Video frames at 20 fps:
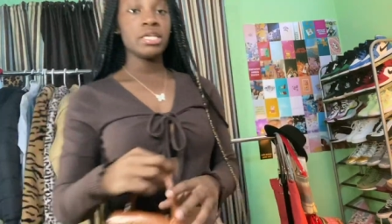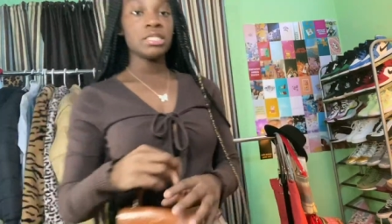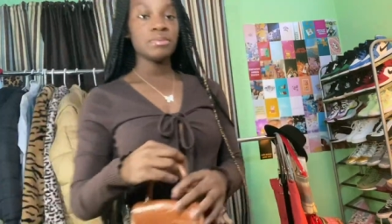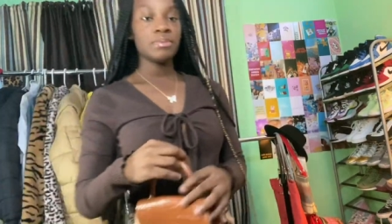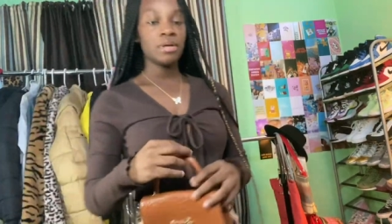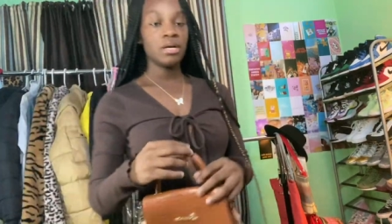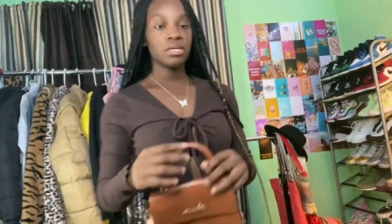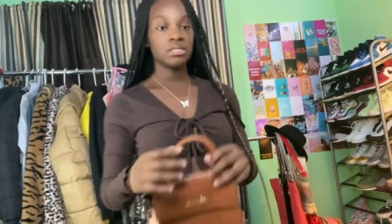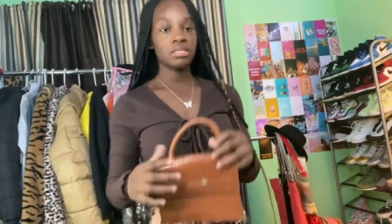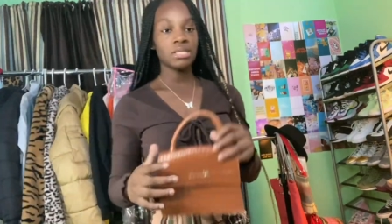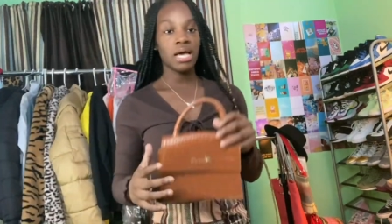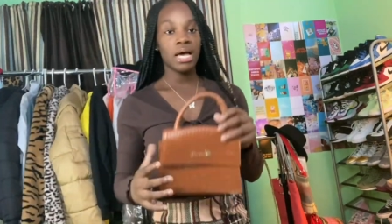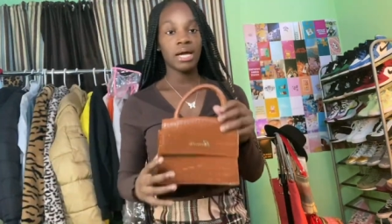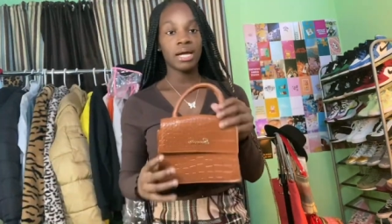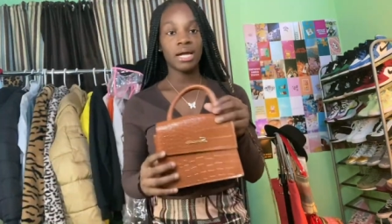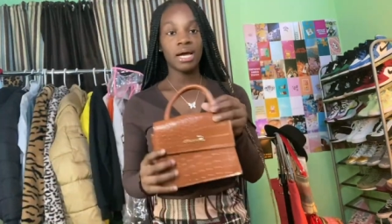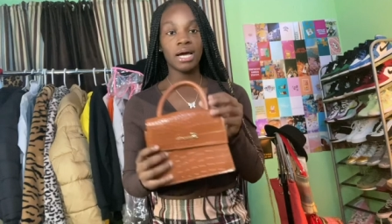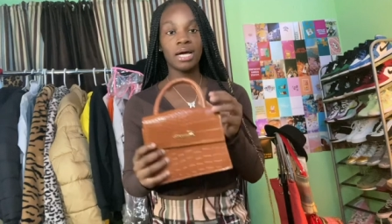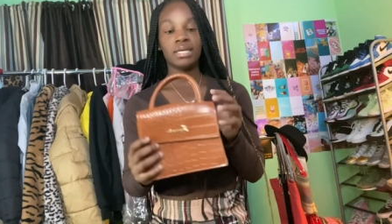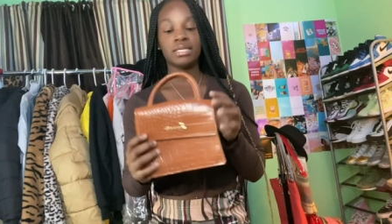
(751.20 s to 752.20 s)
purse I
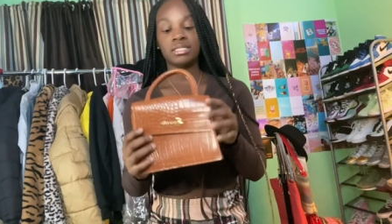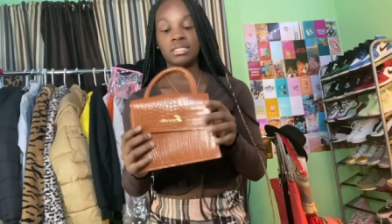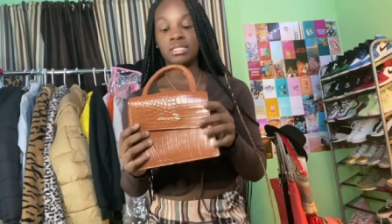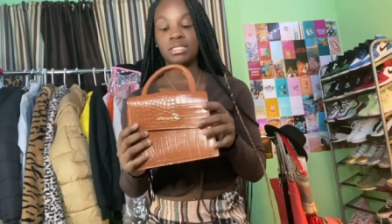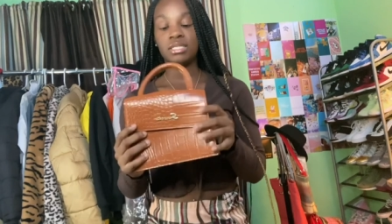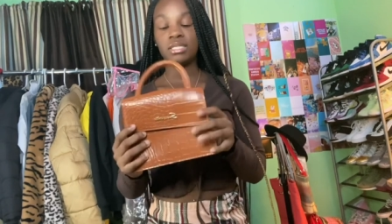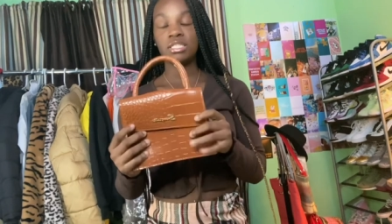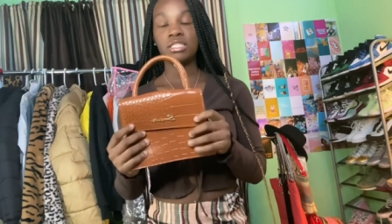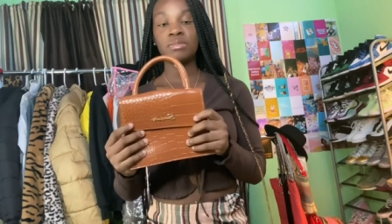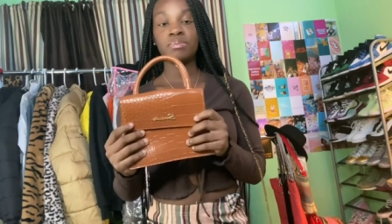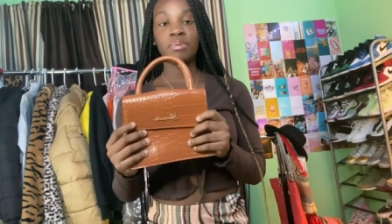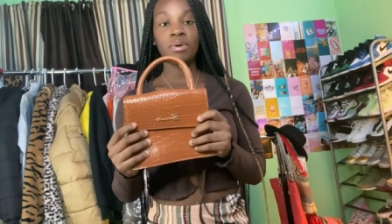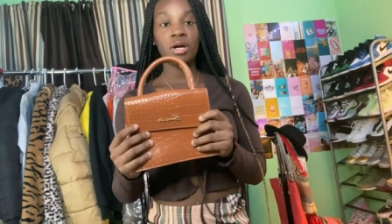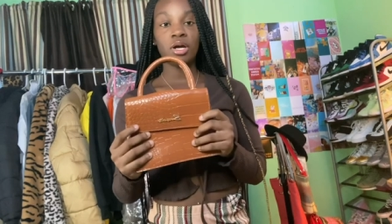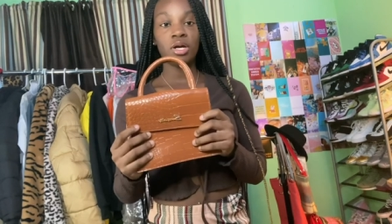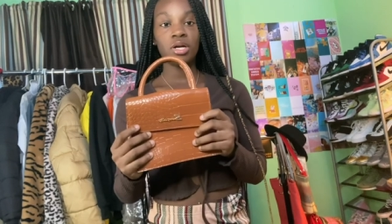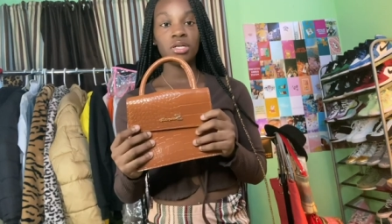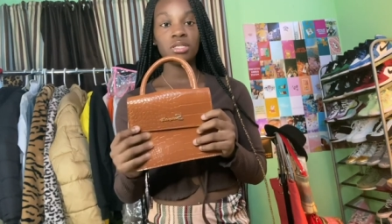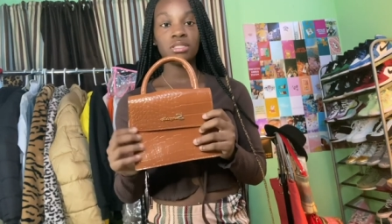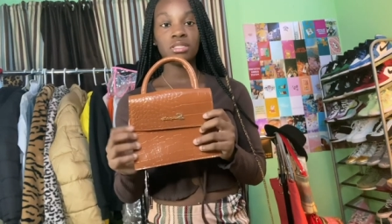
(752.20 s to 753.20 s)
got is this
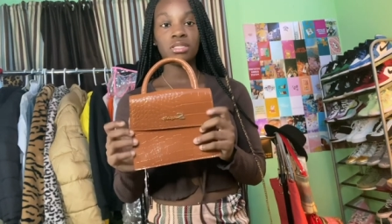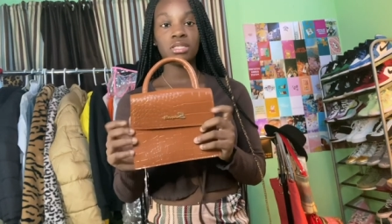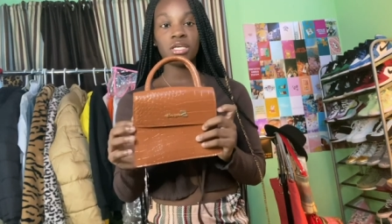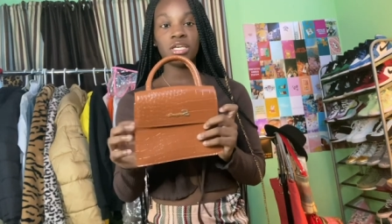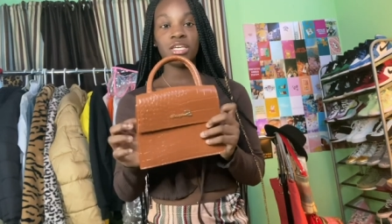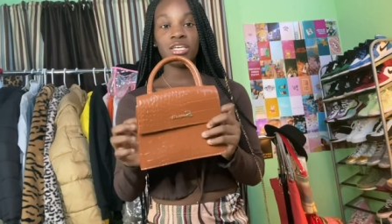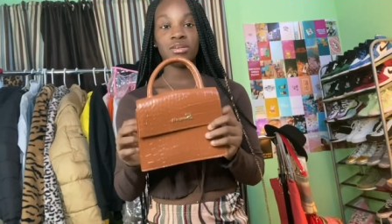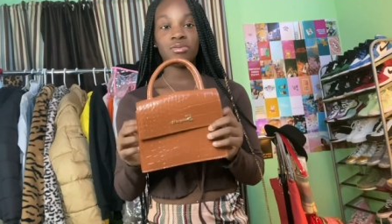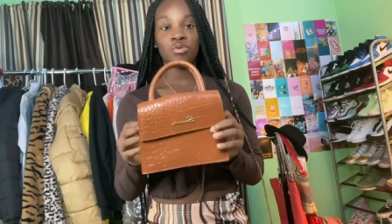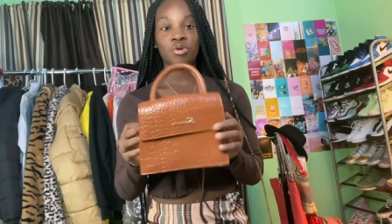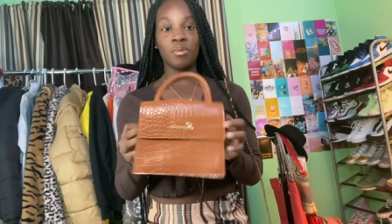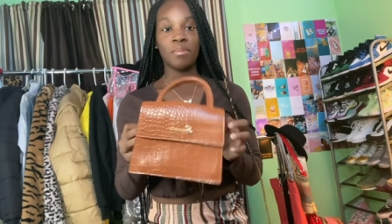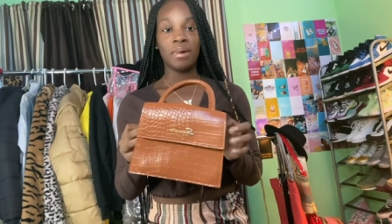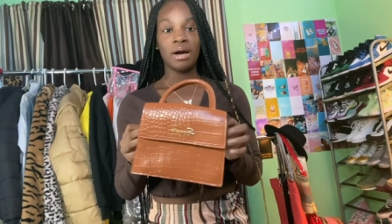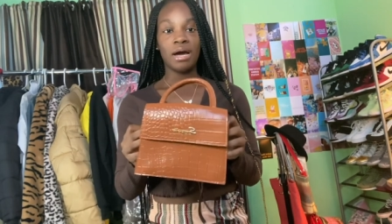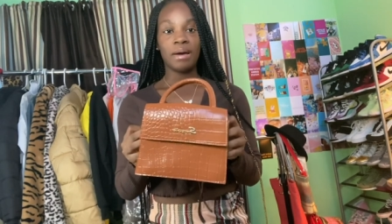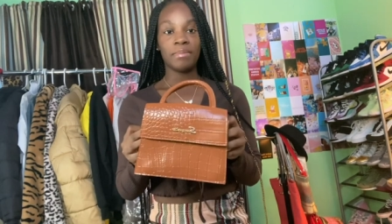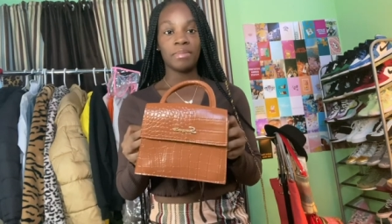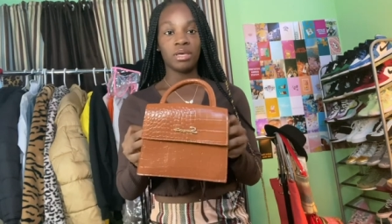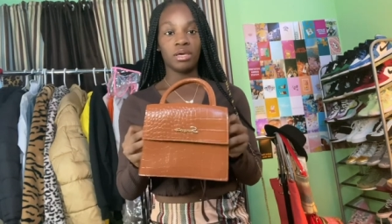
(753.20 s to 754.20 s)
purse. It
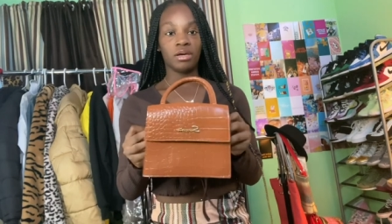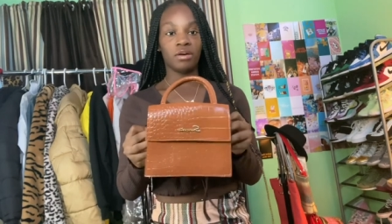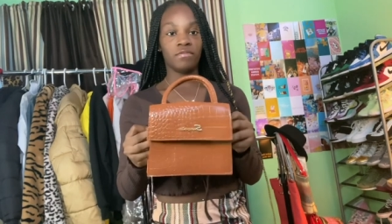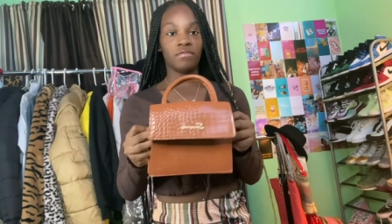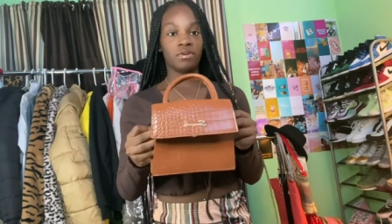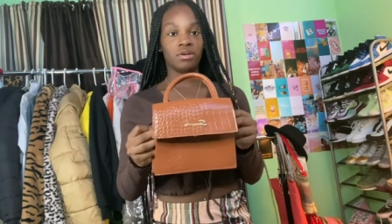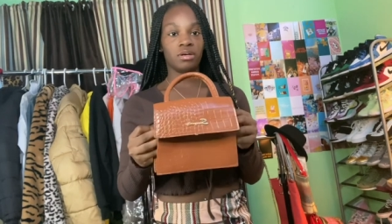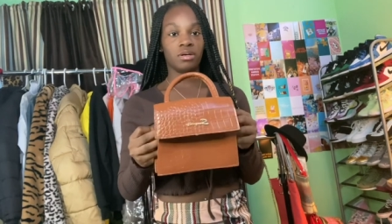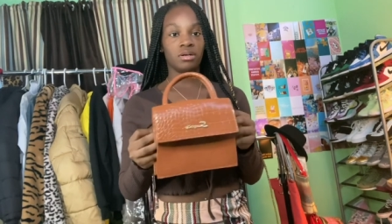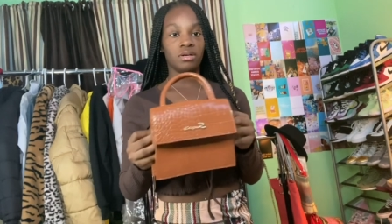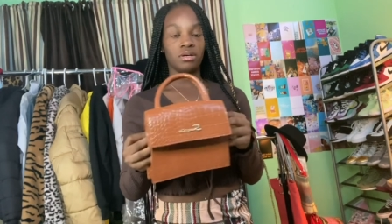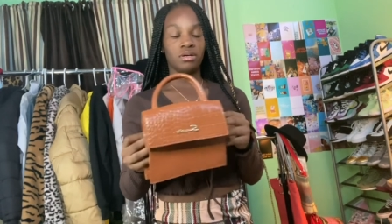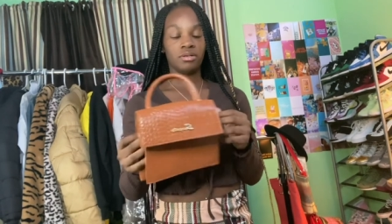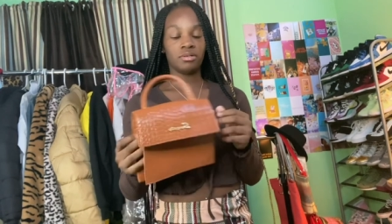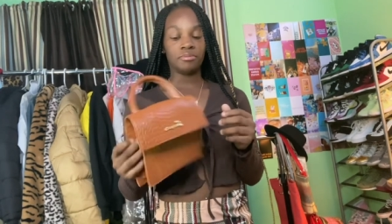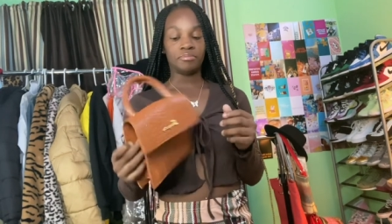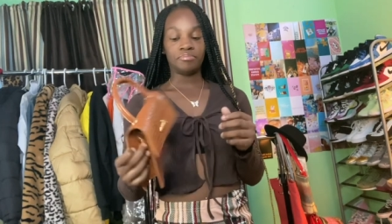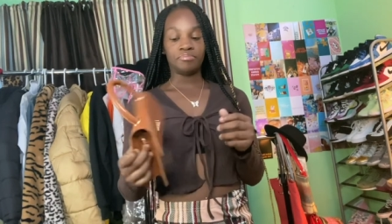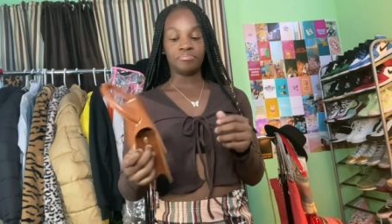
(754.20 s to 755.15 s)
remind me of a